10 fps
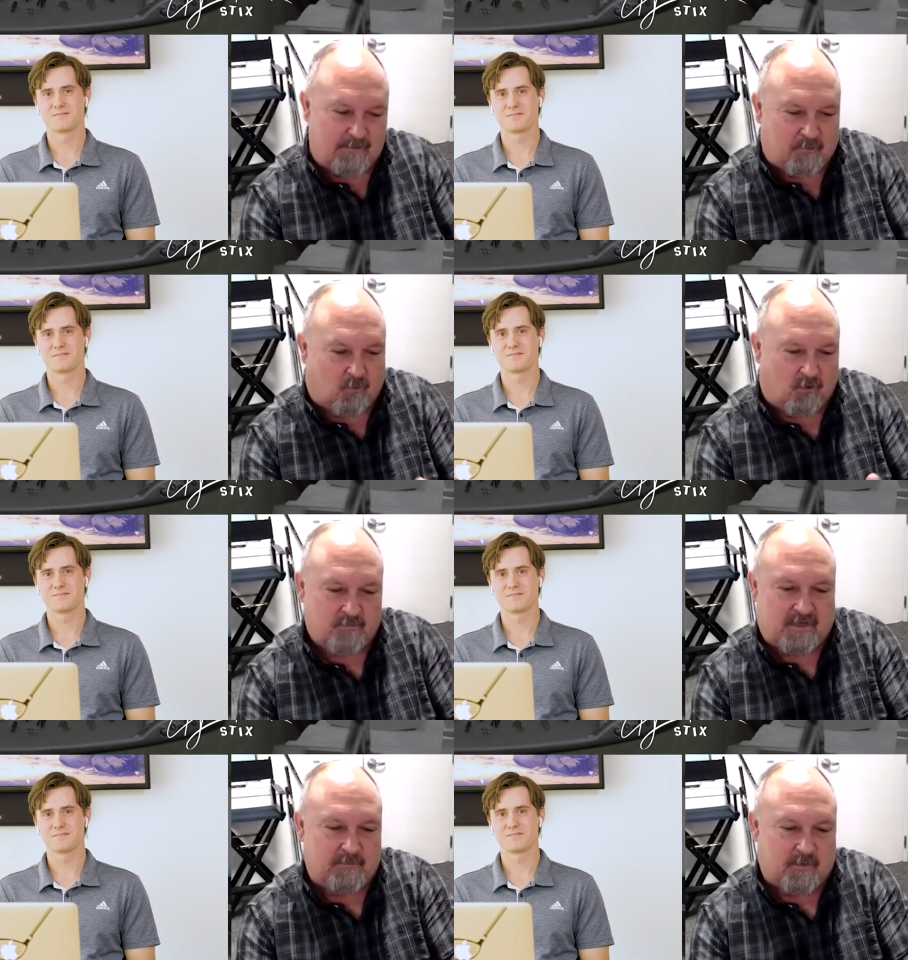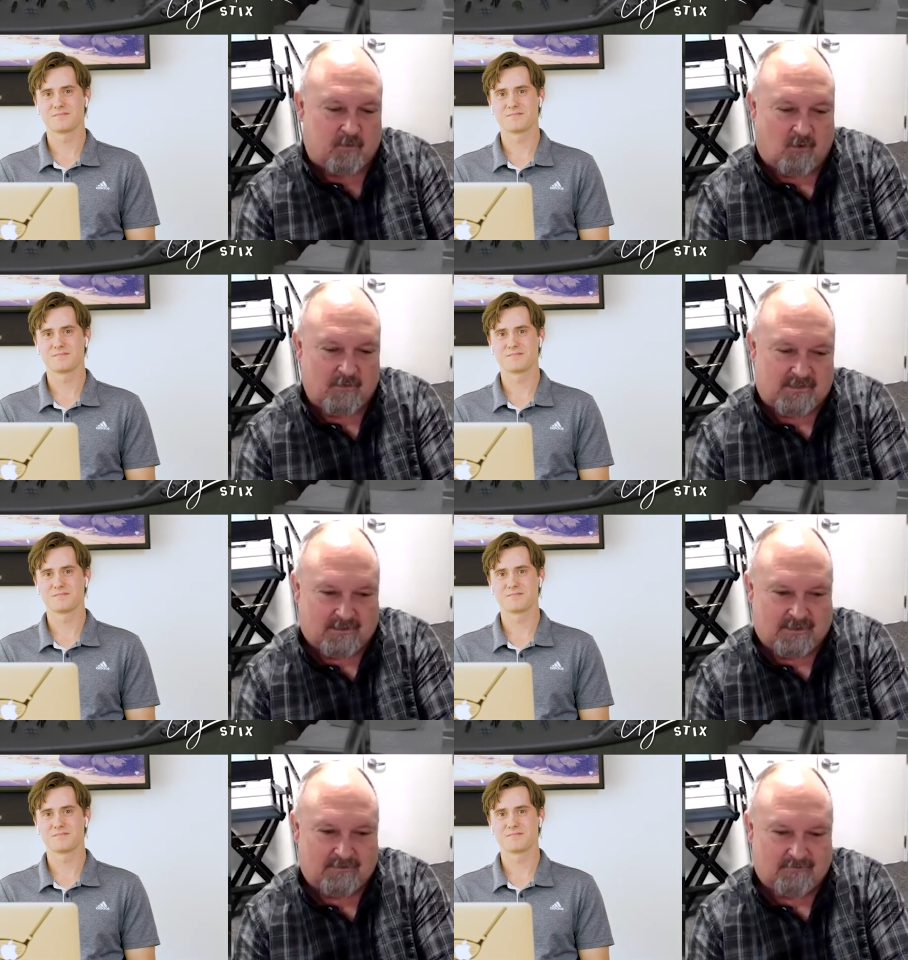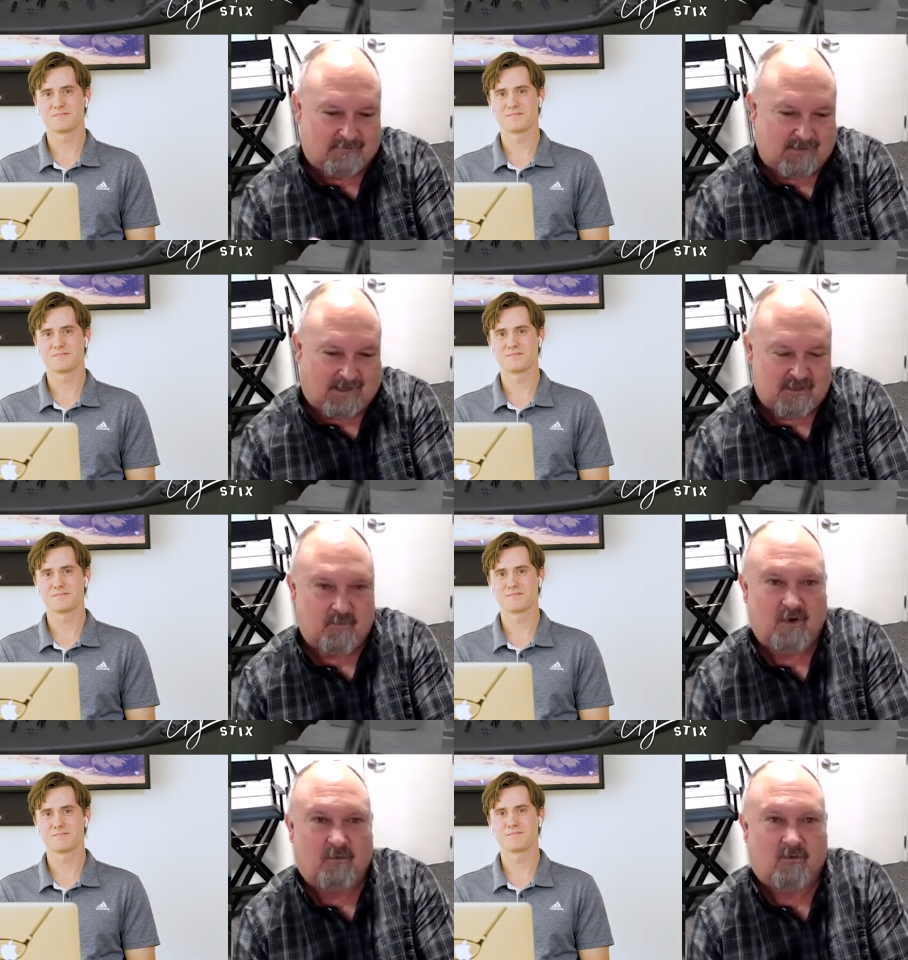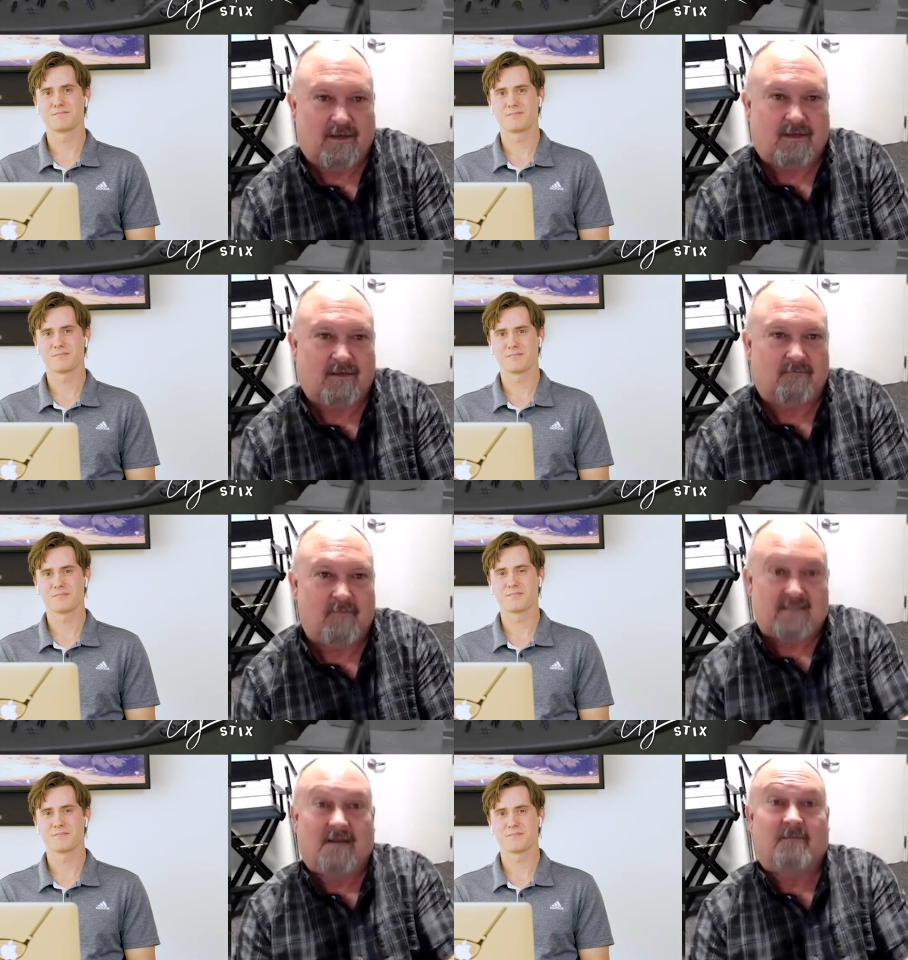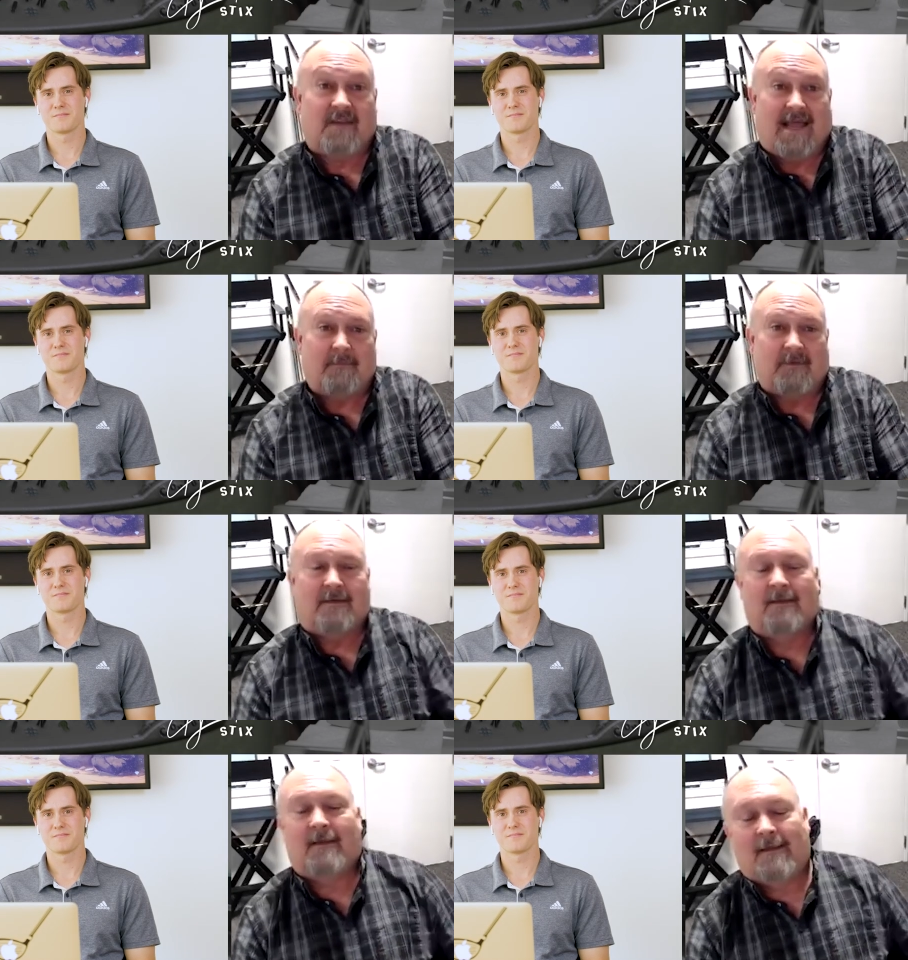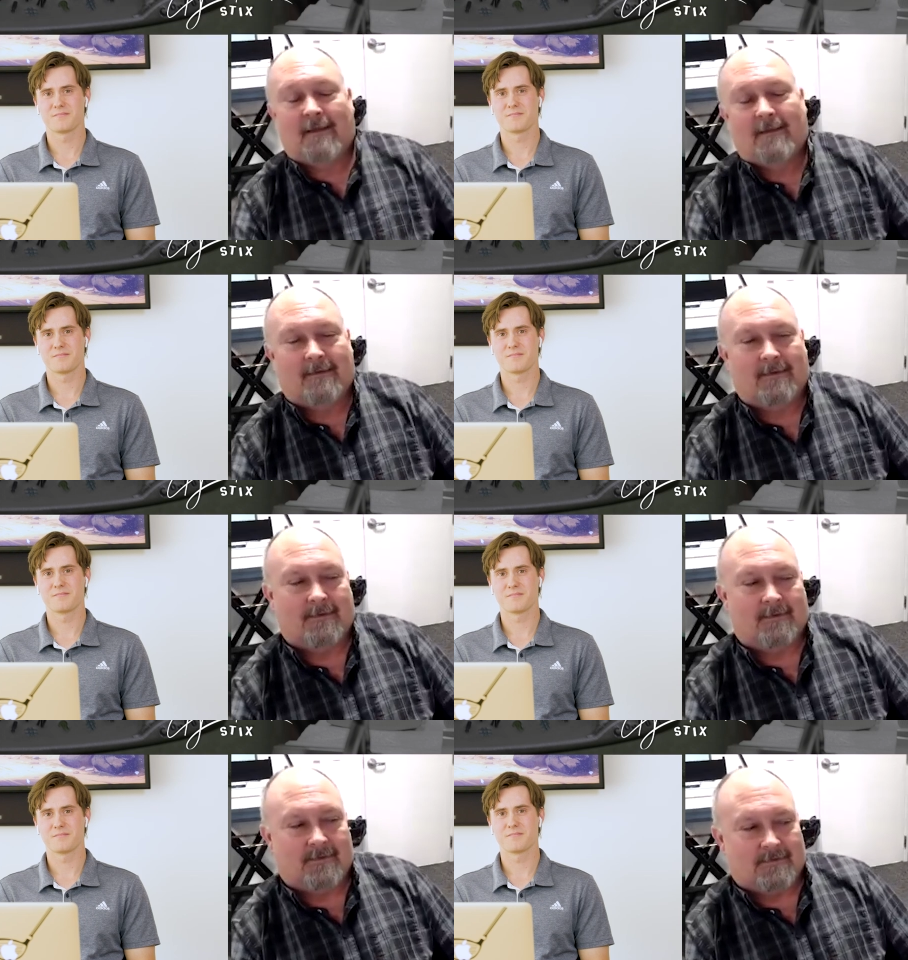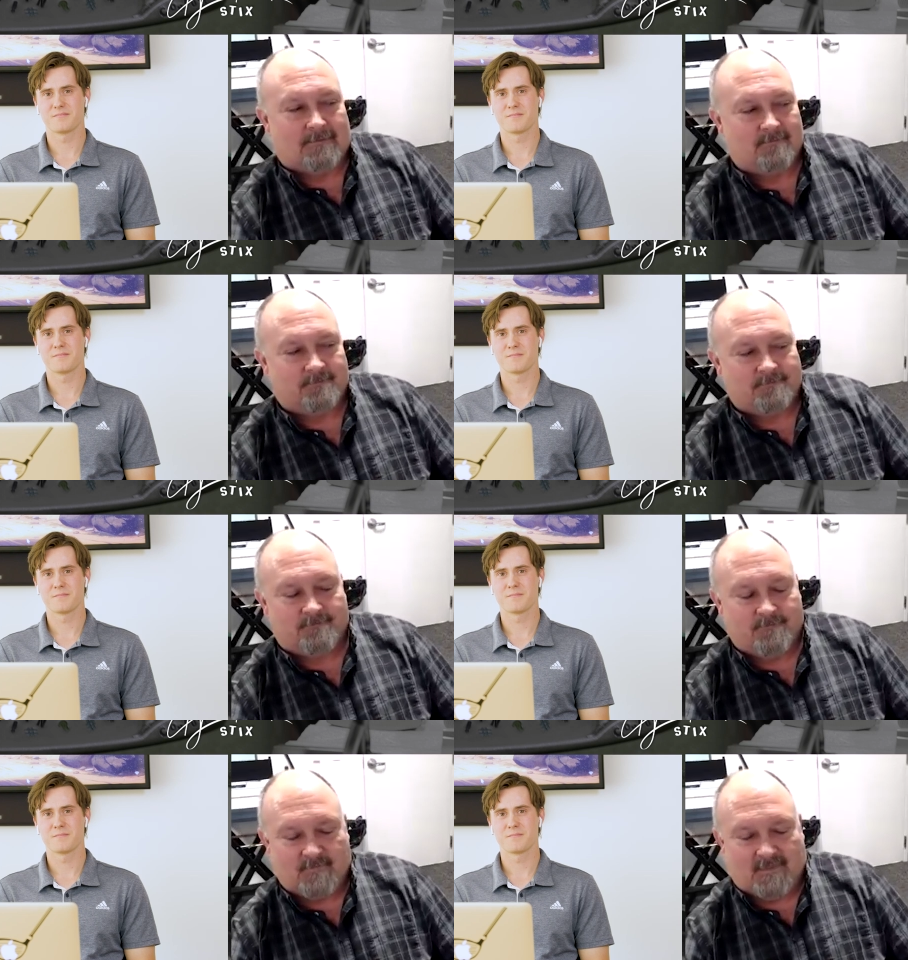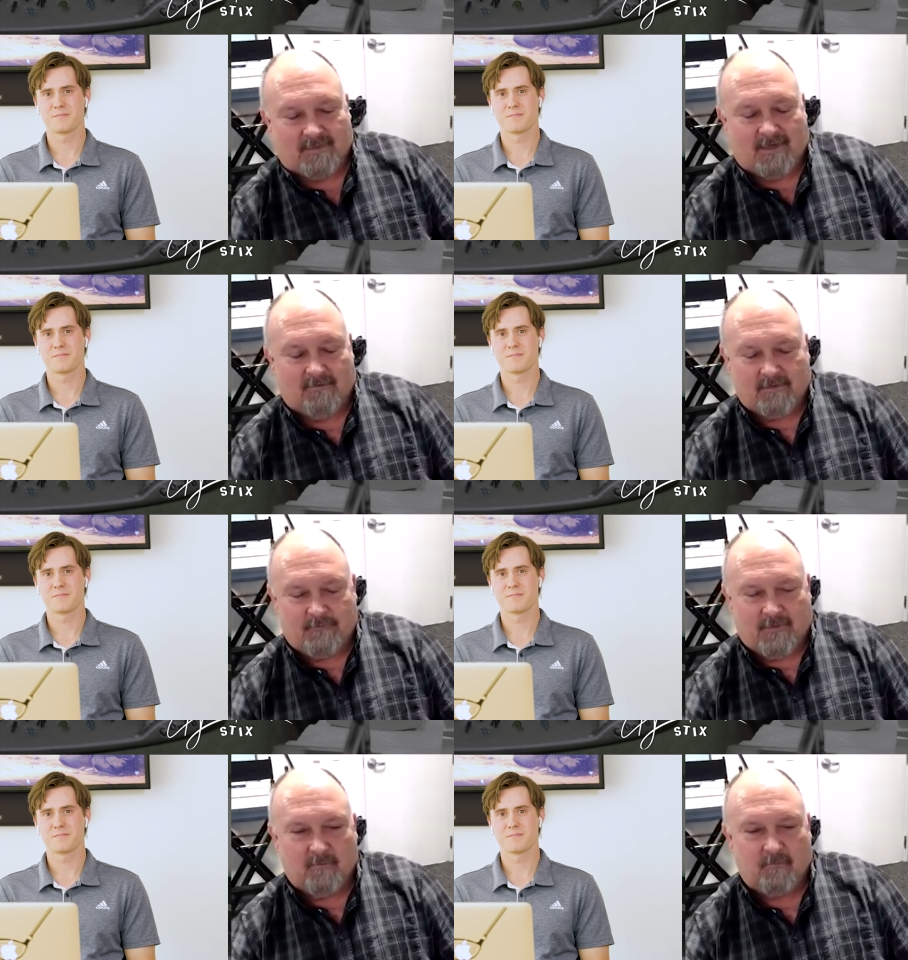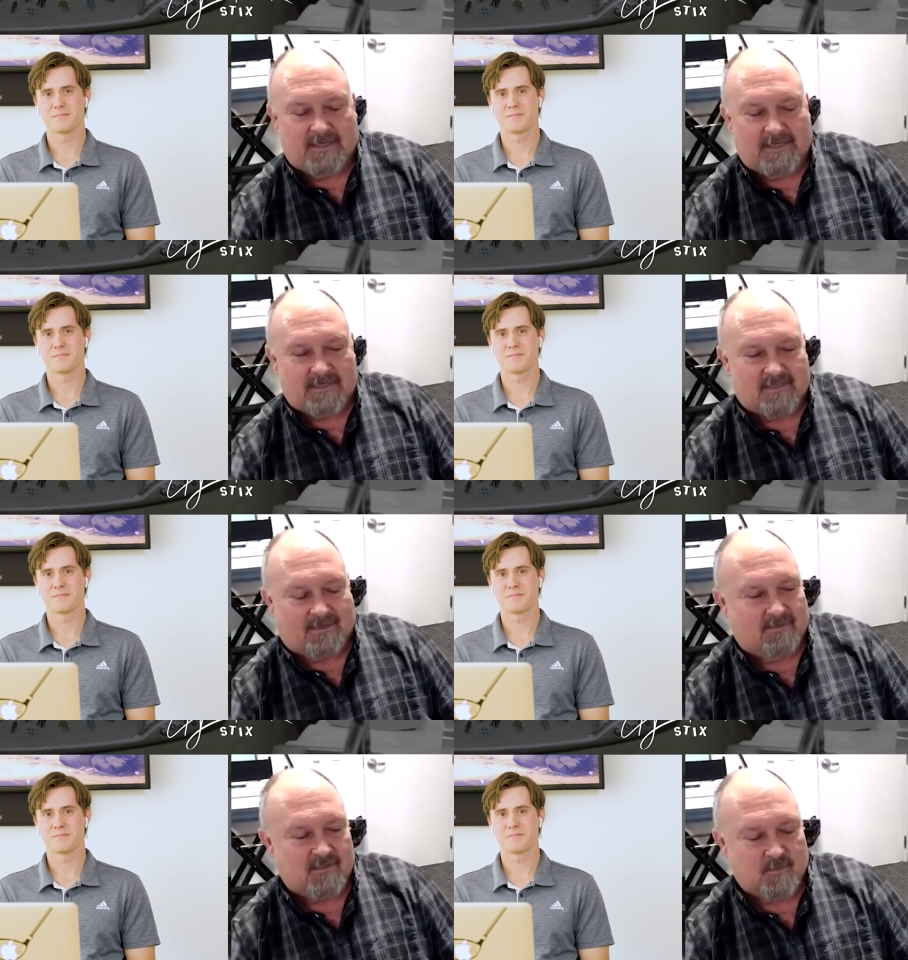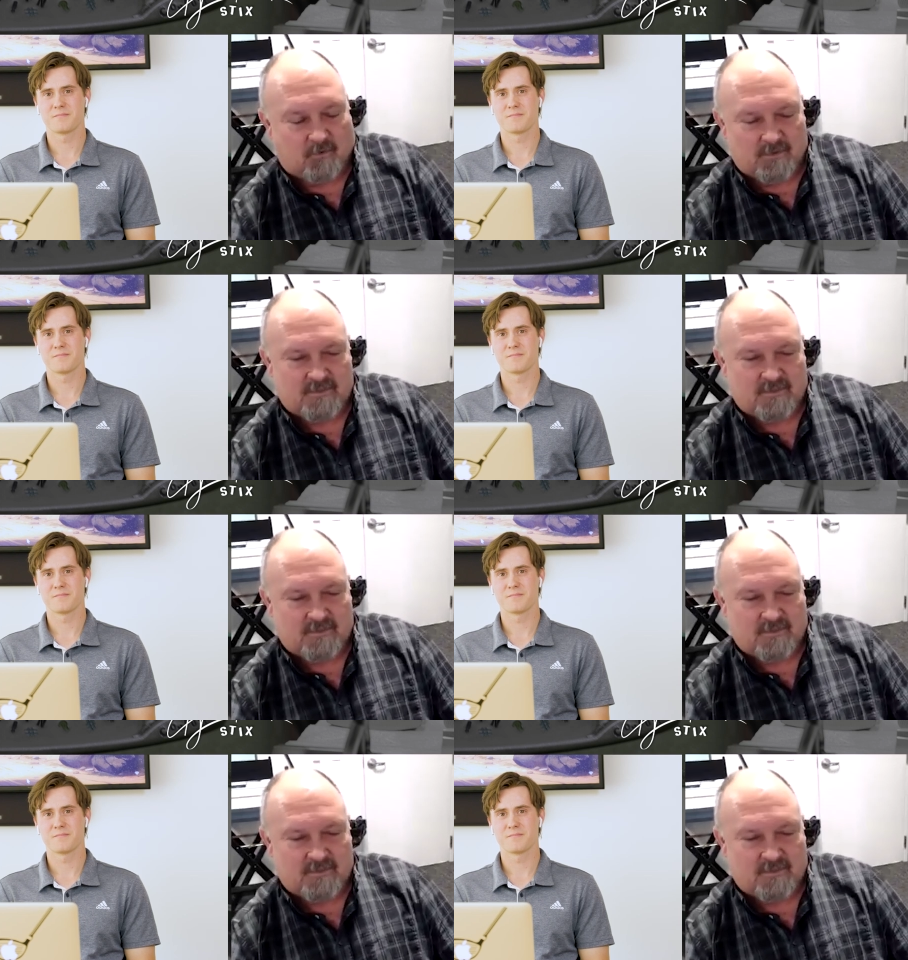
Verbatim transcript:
Speaker 1: it warm, keep it warm until it got to the point where I could make something happen. And, uh, everything fell in place and I had the support